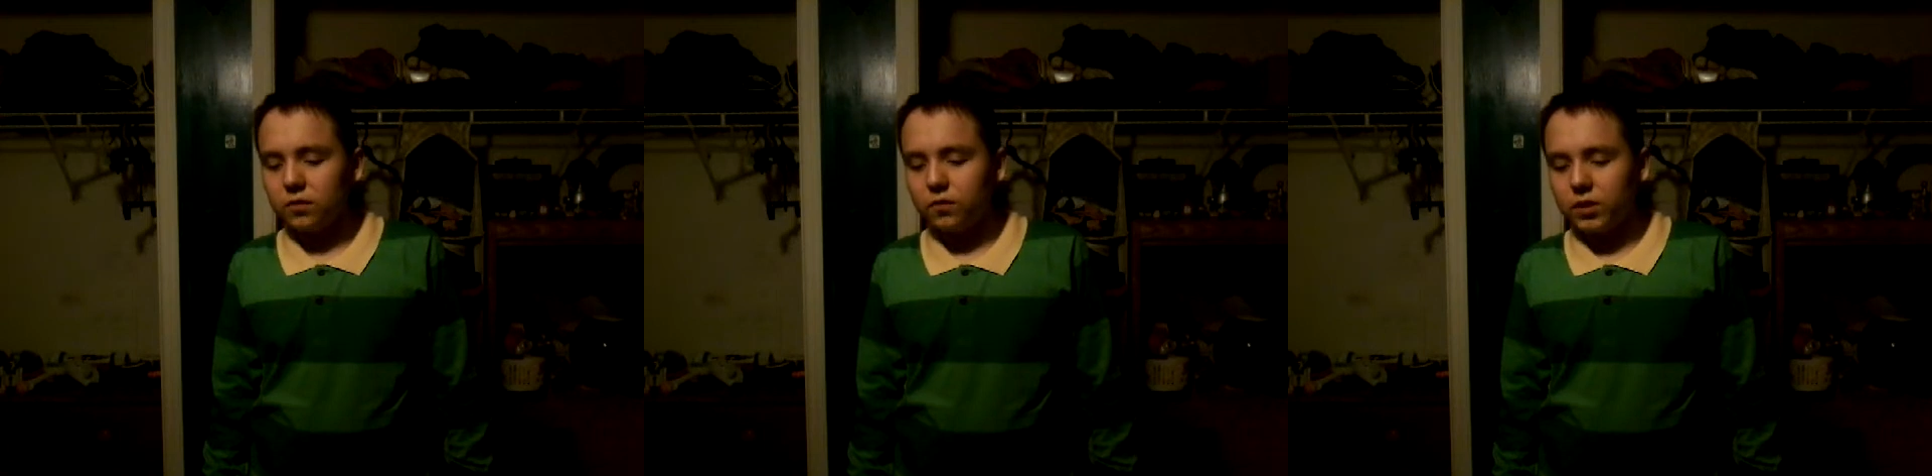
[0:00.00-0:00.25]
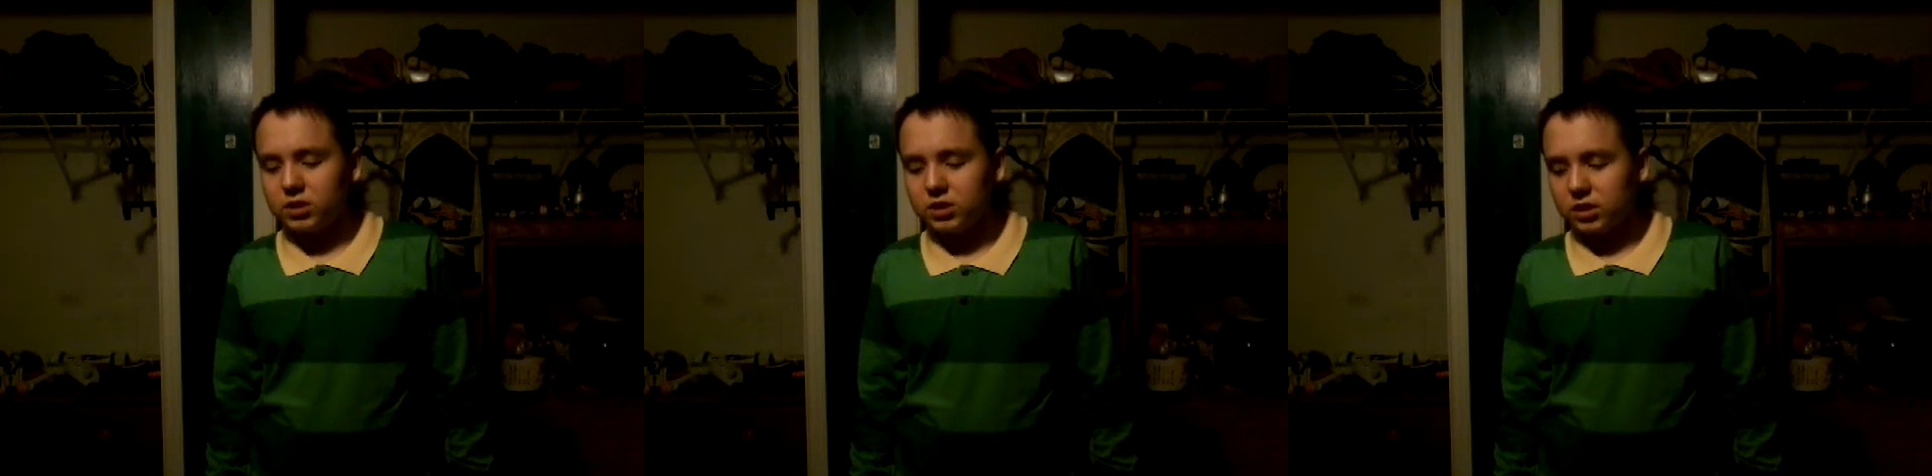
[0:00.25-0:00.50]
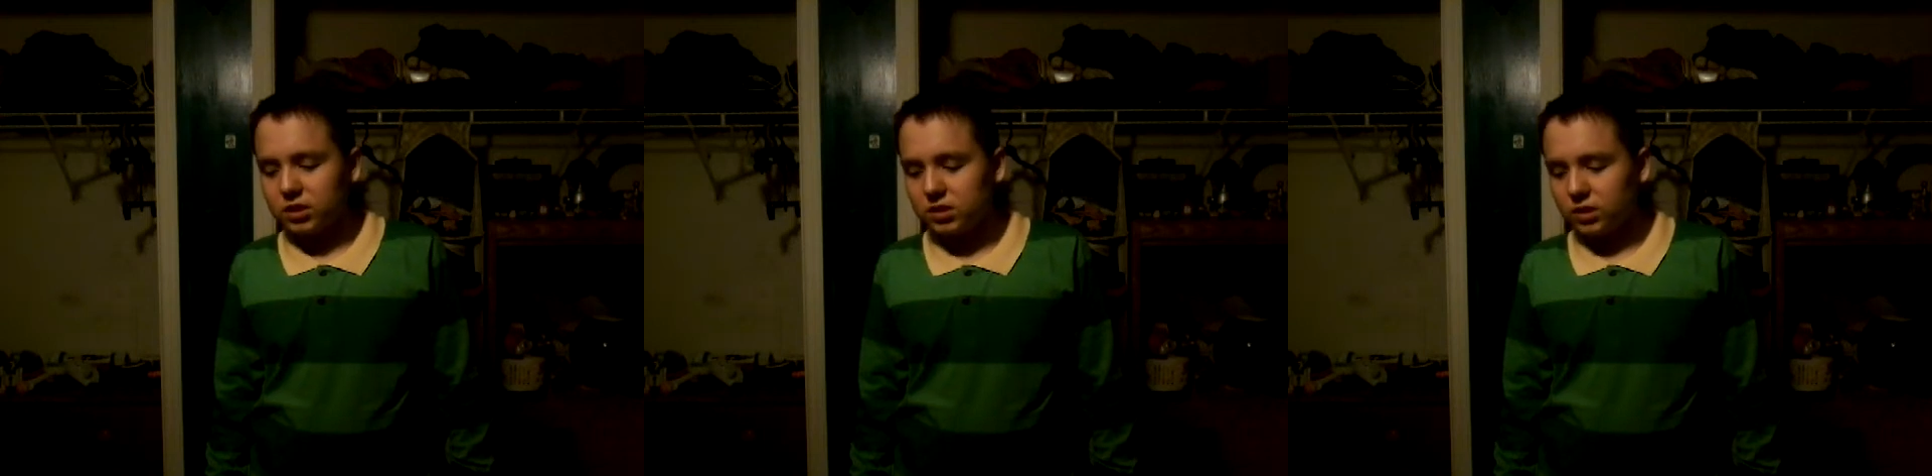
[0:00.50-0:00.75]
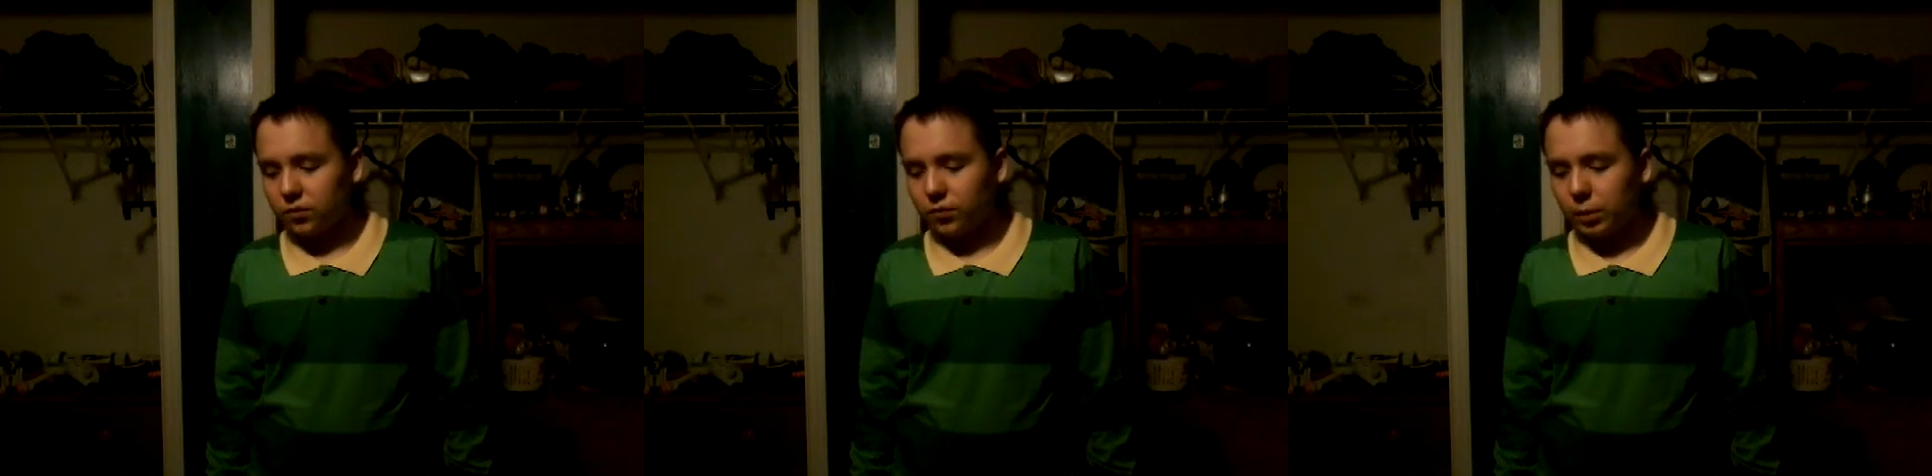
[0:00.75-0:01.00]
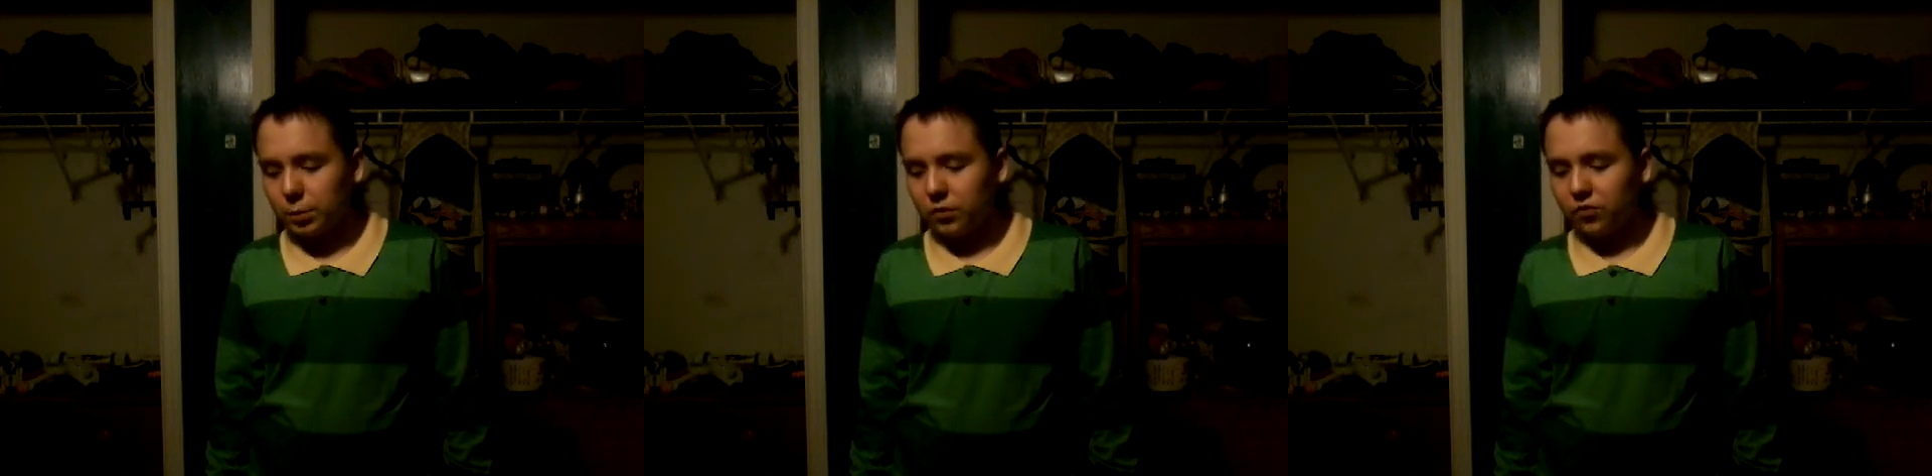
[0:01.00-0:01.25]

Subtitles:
fictions from the